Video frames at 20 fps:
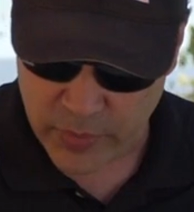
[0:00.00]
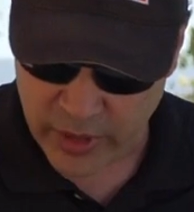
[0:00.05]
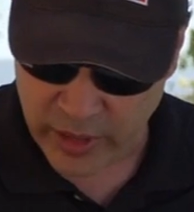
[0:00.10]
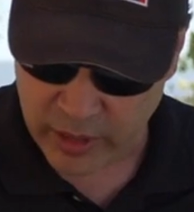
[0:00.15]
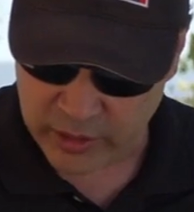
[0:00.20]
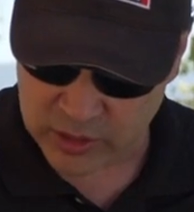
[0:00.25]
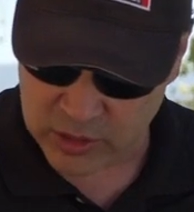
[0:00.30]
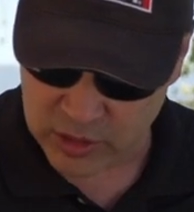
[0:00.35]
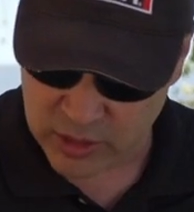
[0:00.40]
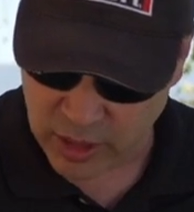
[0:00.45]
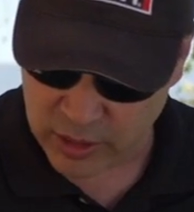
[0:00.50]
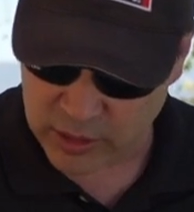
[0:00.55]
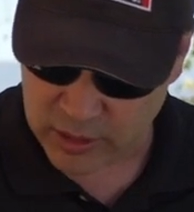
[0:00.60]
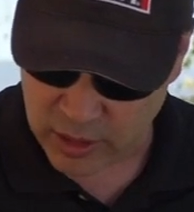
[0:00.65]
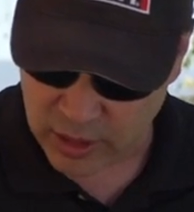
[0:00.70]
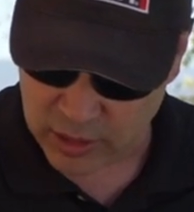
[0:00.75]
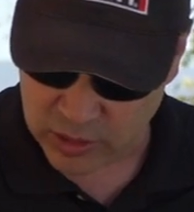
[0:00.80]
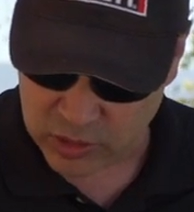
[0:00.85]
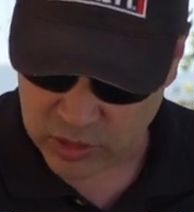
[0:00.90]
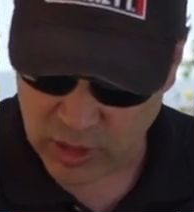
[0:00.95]
They had sent
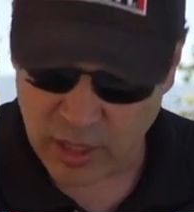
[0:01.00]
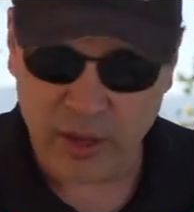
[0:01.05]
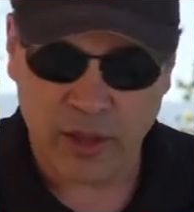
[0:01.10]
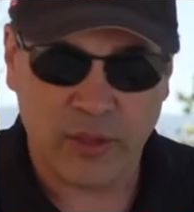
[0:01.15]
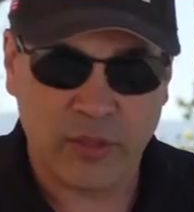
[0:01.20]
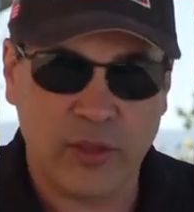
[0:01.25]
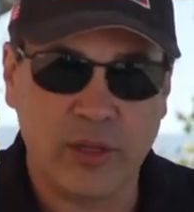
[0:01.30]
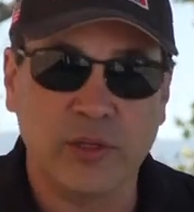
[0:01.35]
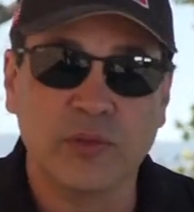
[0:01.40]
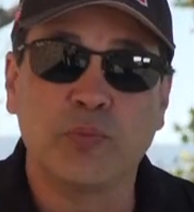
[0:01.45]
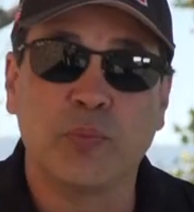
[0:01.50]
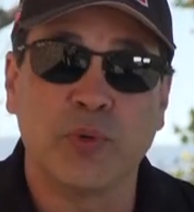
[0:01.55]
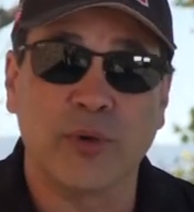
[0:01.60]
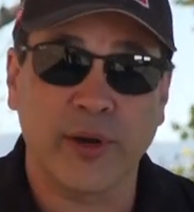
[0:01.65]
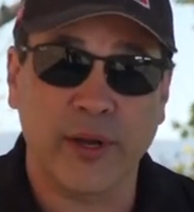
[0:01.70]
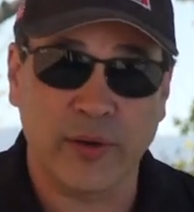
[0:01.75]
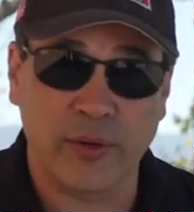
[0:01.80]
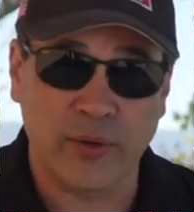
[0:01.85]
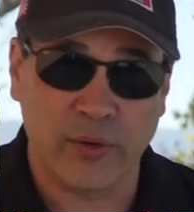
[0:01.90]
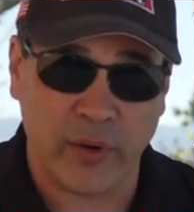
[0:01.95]
us these
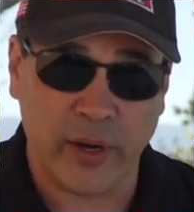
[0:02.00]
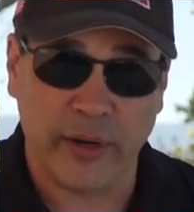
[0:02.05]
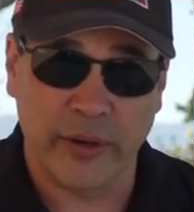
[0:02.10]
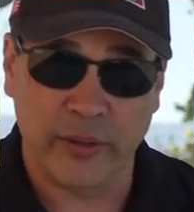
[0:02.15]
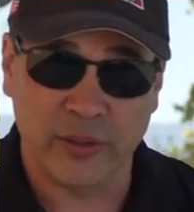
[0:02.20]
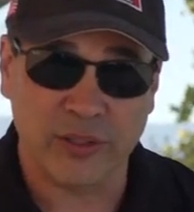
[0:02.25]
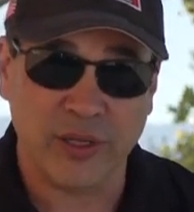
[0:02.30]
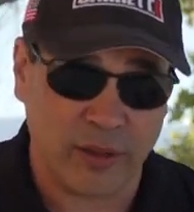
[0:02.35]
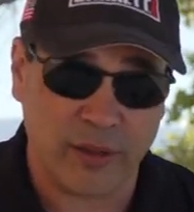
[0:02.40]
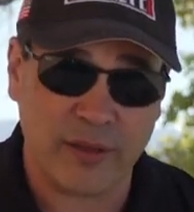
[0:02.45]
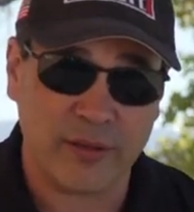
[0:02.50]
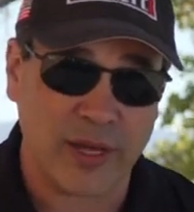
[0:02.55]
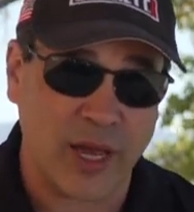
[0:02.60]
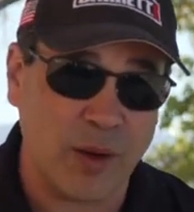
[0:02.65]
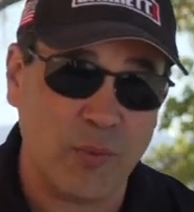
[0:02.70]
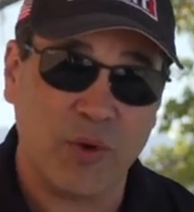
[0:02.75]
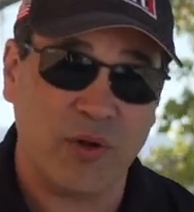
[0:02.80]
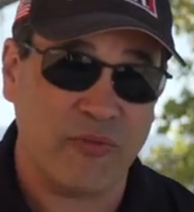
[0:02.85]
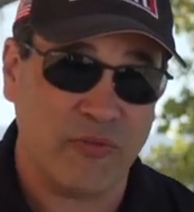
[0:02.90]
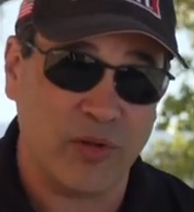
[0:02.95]
brand new radios. At the
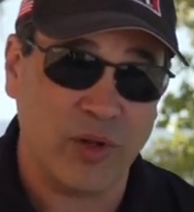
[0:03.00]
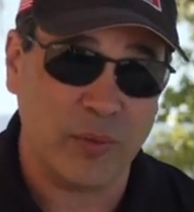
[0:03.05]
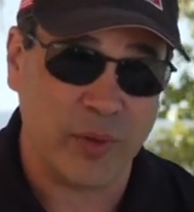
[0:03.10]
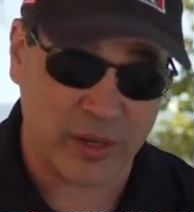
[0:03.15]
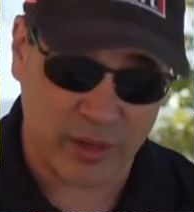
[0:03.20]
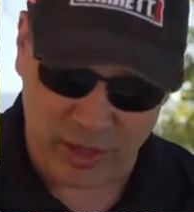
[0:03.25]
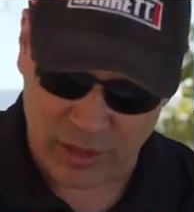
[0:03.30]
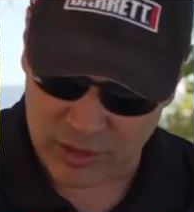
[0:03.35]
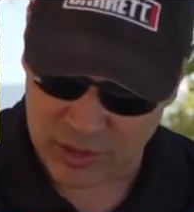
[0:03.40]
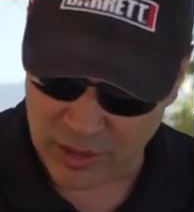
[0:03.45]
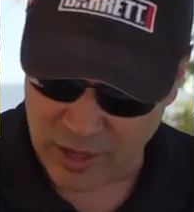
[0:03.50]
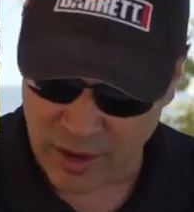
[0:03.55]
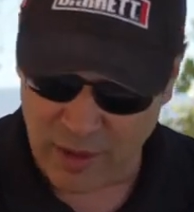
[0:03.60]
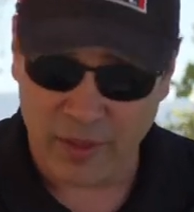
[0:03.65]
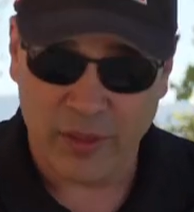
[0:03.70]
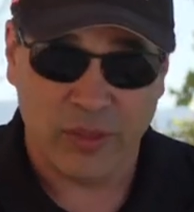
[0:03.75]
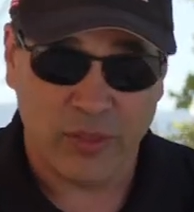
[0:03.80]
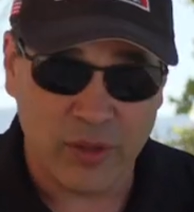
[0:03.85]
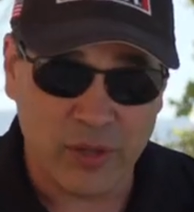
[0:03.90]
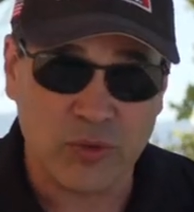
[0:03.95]
time we're filming this,
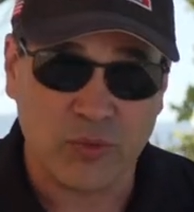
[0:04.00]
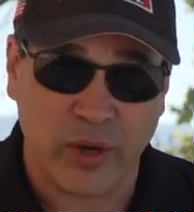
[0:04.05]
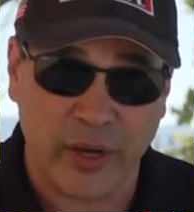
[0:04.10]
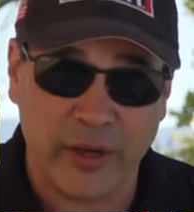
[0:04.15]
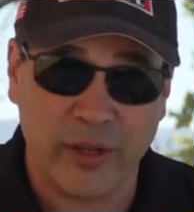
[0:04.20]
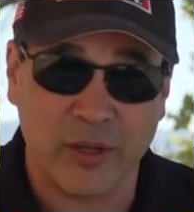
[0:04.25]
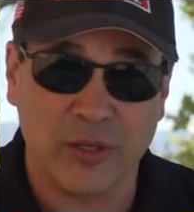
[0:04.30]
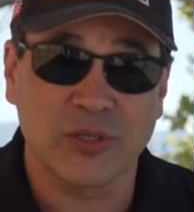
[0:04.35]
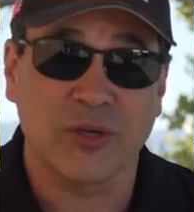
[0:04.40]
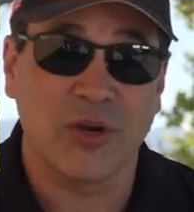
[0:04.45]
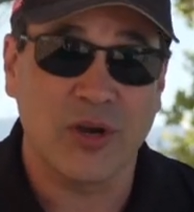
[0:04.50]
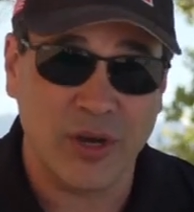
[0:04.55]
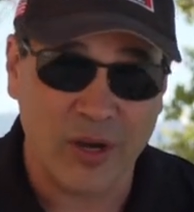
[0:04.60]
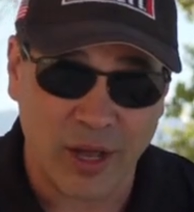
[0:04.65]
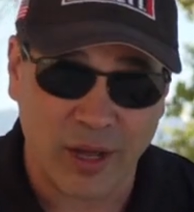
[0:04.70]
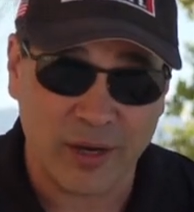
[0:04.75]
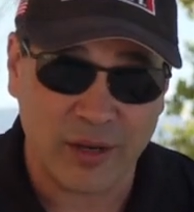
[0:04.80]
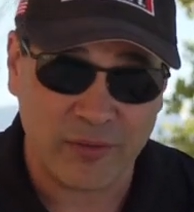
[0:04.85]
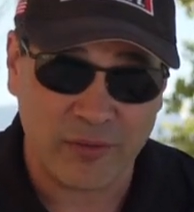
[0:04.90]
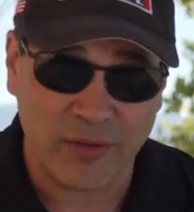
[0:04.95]
these radios are
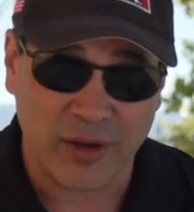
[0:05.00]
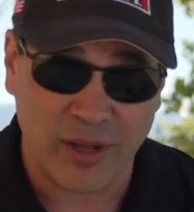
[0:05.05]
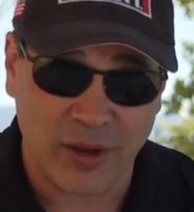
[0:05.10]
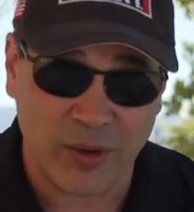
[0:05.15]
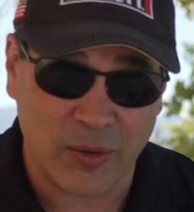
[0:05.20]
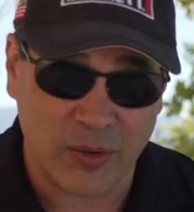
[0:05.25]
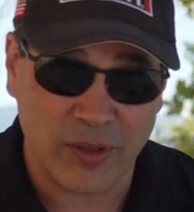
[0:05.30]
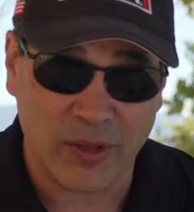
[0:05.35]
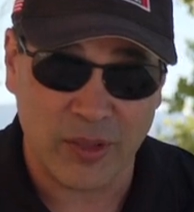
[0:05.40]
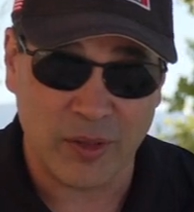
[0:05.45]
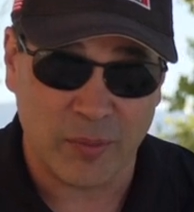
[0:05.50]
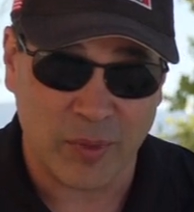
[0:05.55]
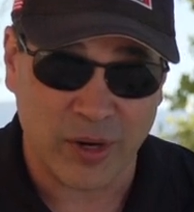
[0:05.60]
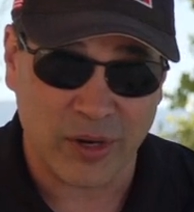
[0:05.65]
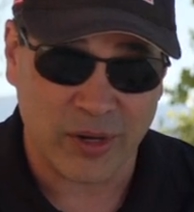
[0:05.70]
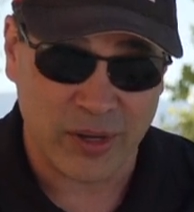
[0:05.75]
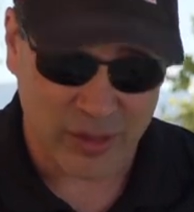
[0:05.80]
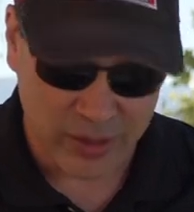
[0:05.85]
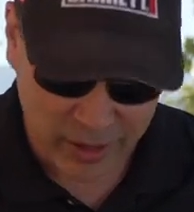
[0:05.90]
not even out in the market